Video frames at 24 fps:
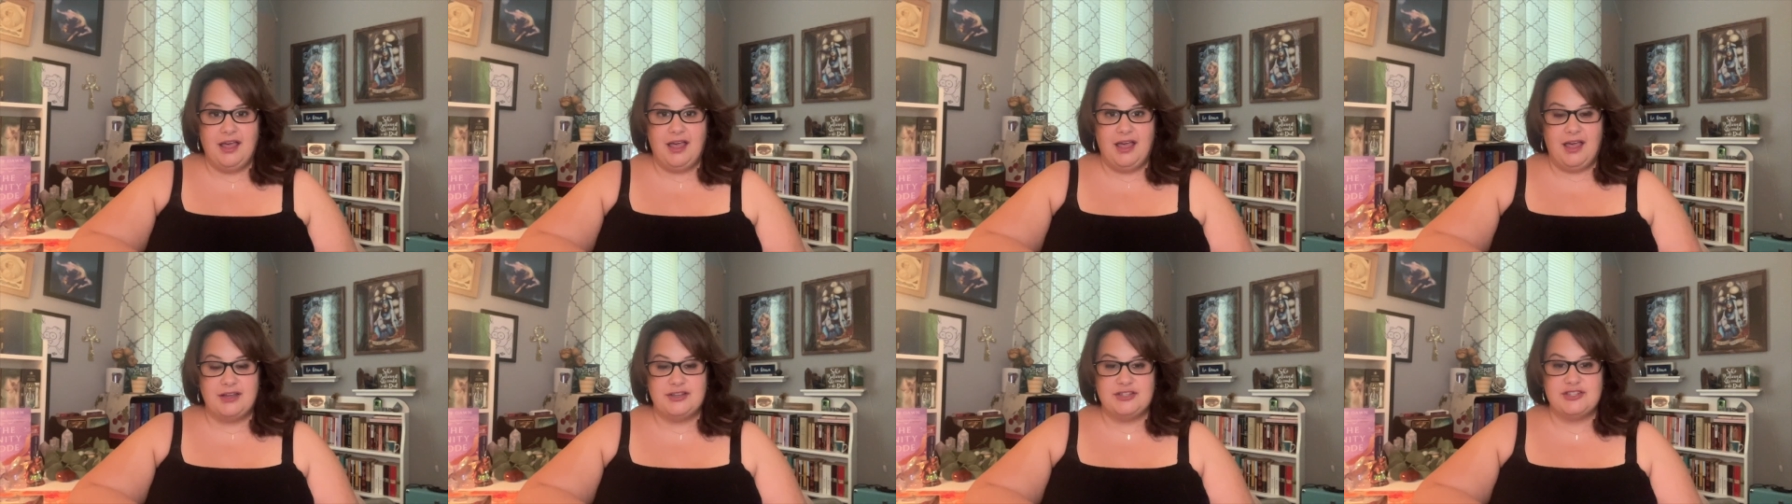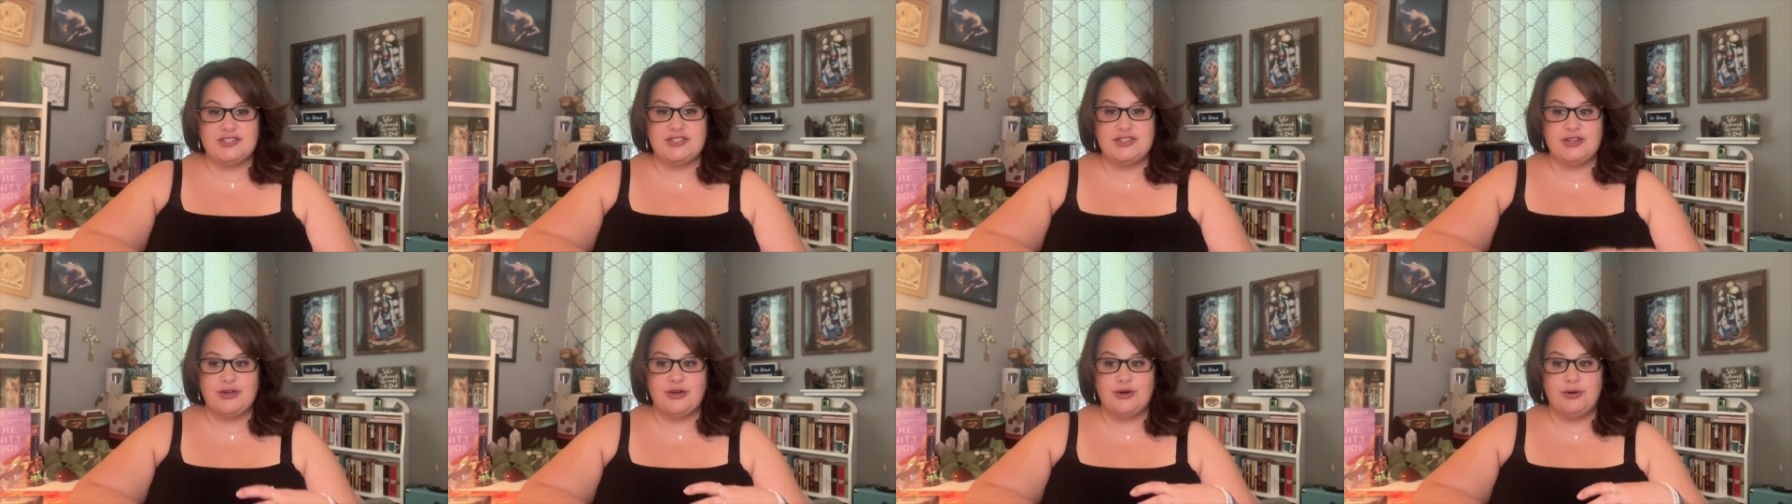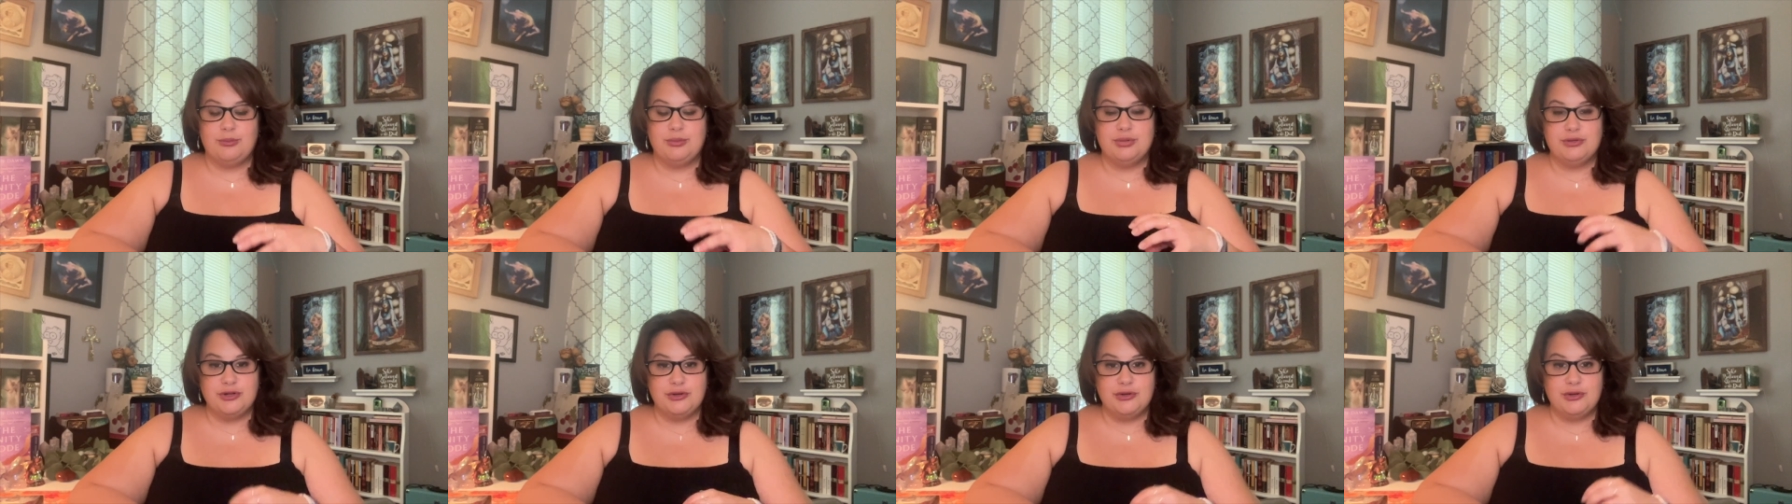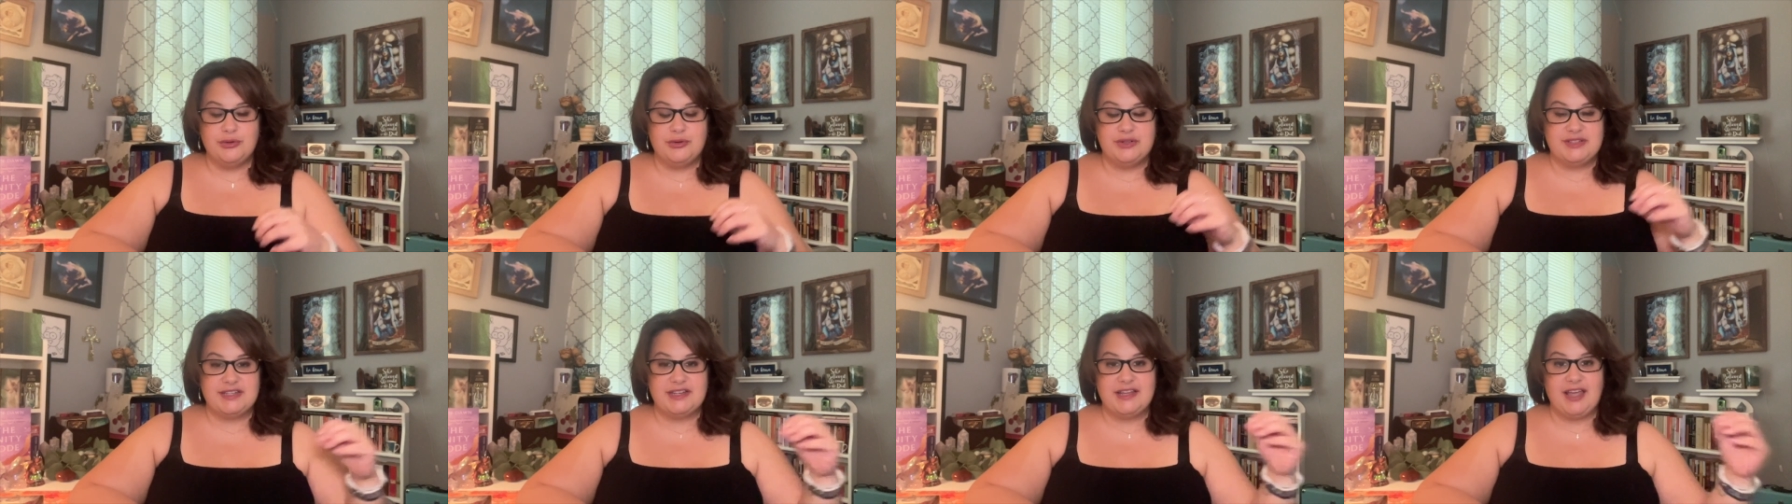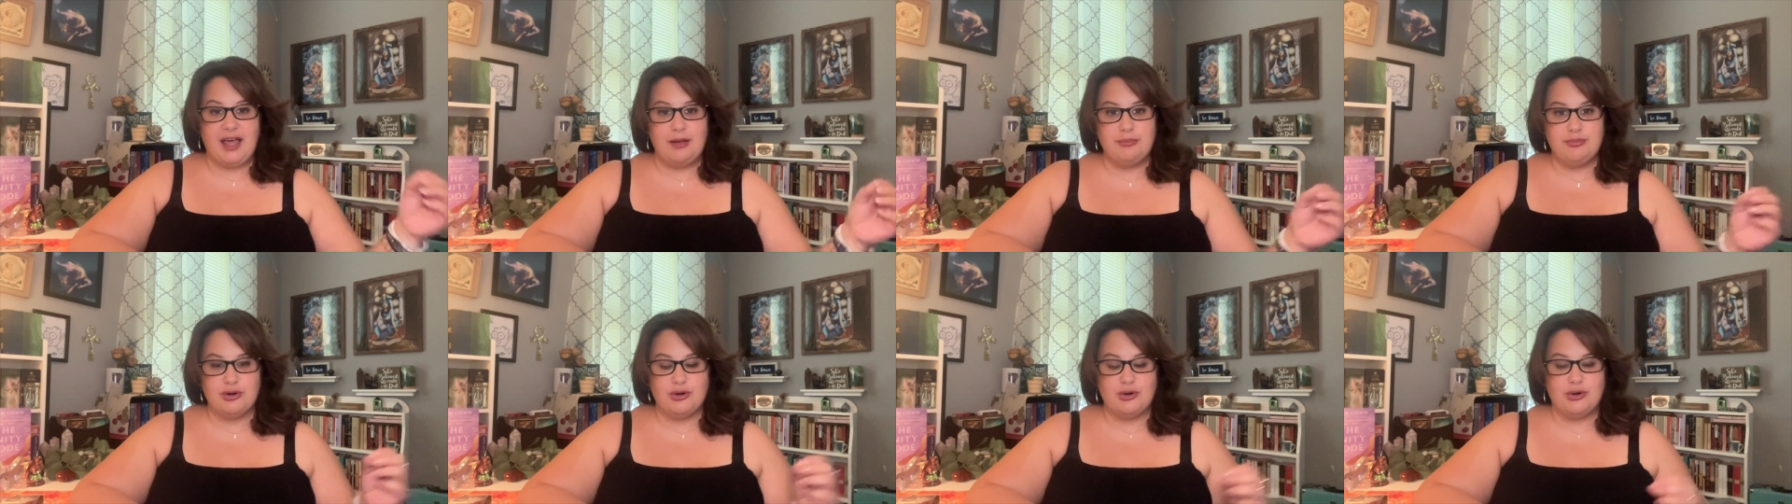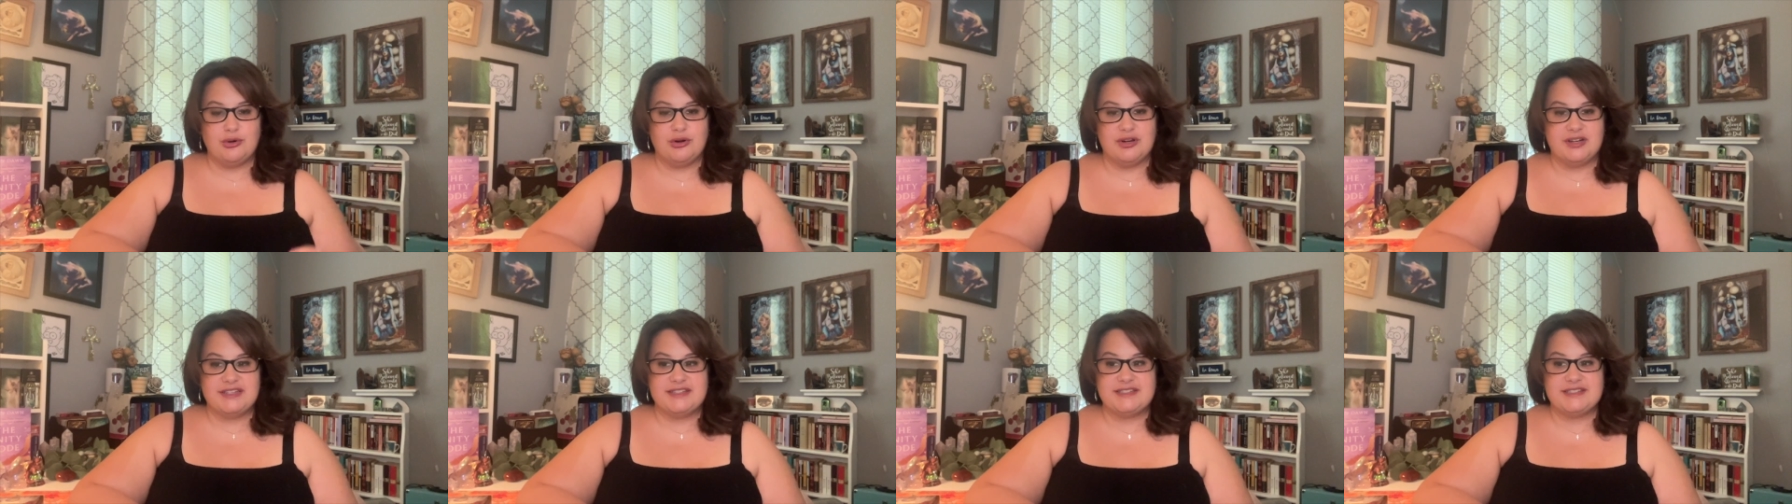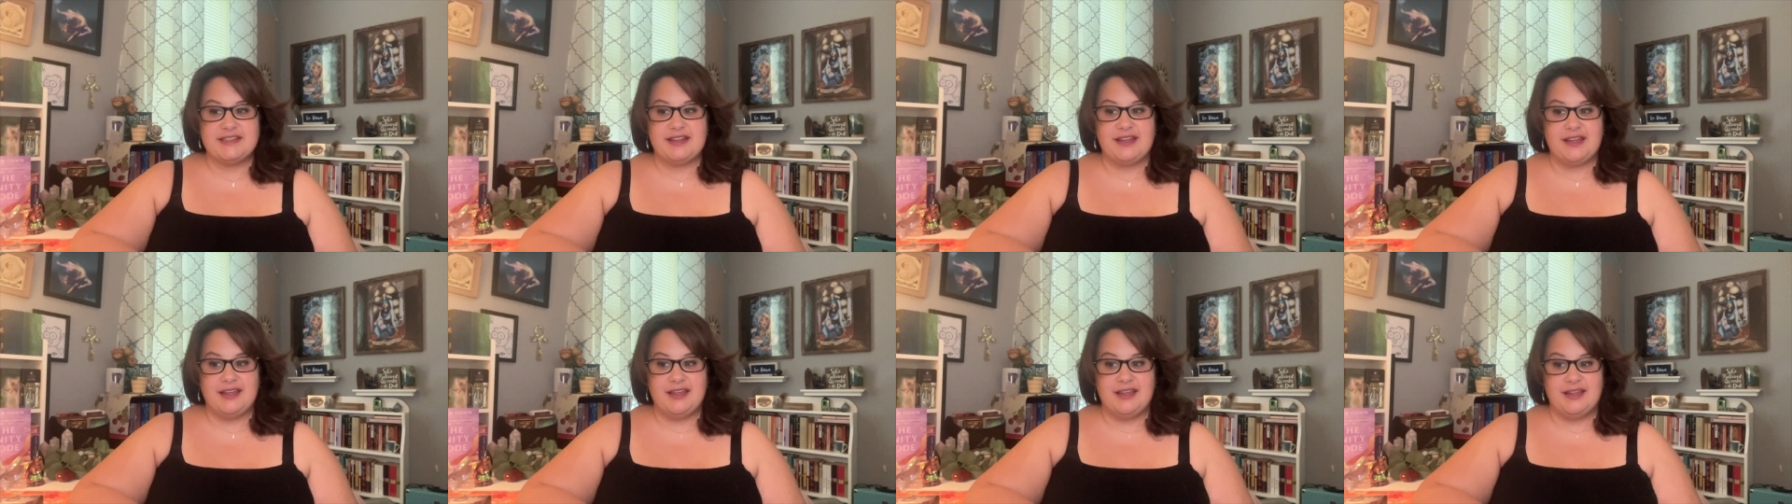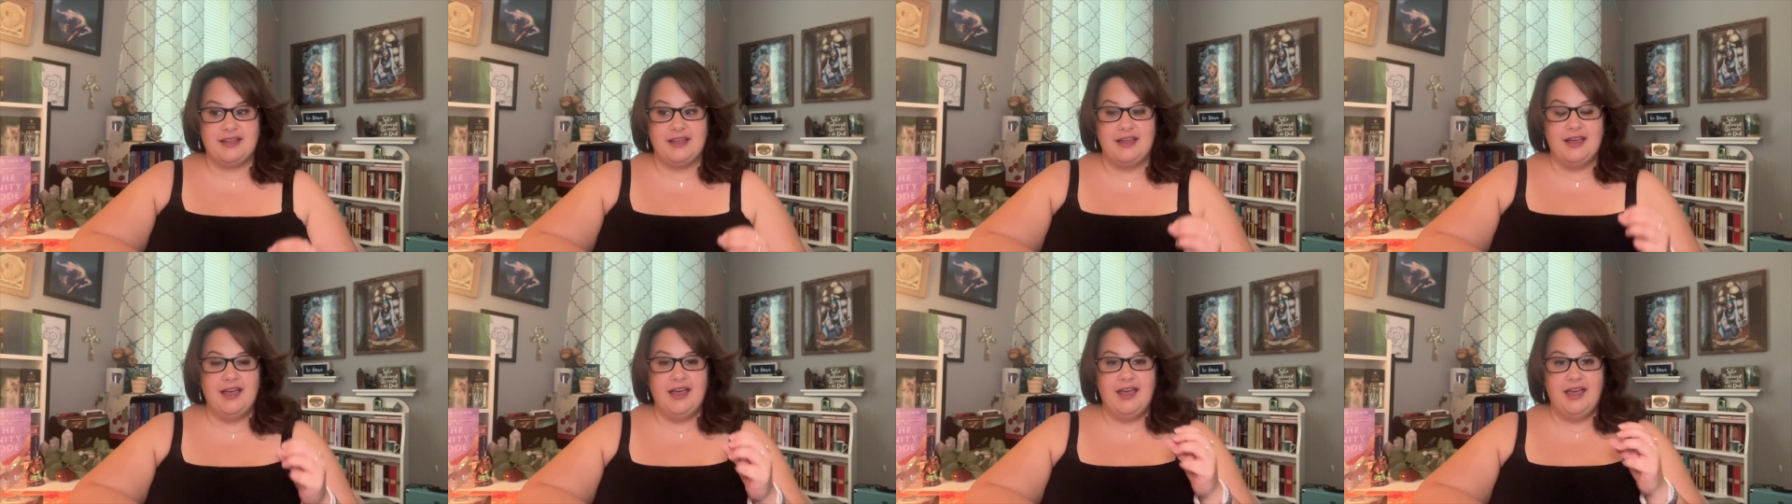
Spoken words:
And so Pluto into Capricorn is saying,